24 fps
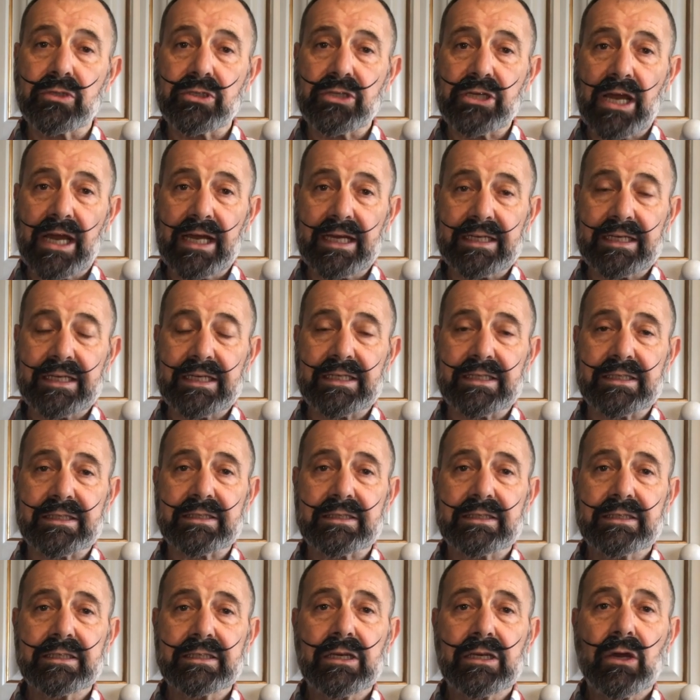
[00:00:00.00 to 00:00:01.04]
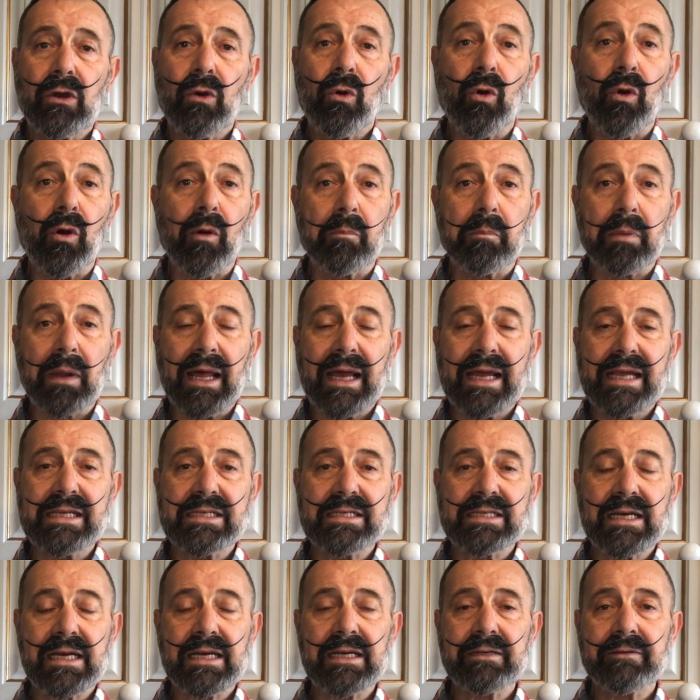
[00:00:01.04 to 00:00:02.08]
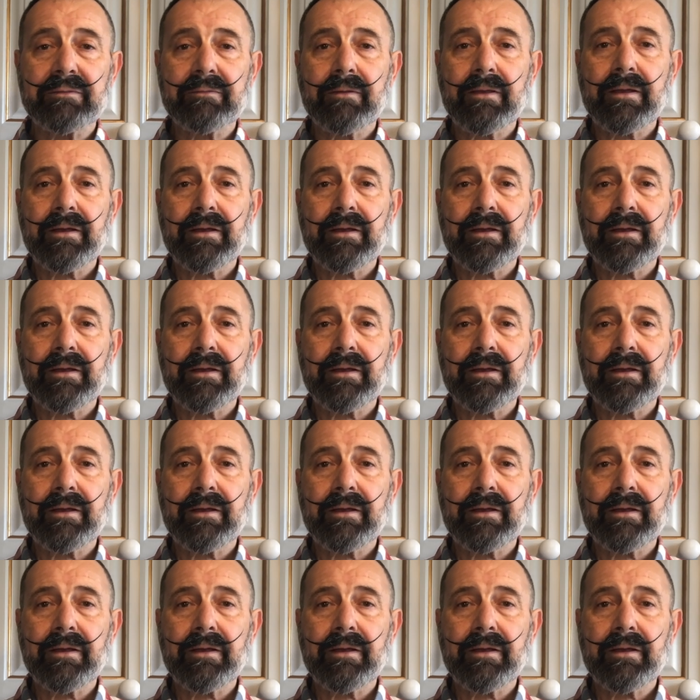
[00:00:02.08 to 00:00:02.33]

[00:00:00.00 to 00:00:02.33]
jacket or blazer.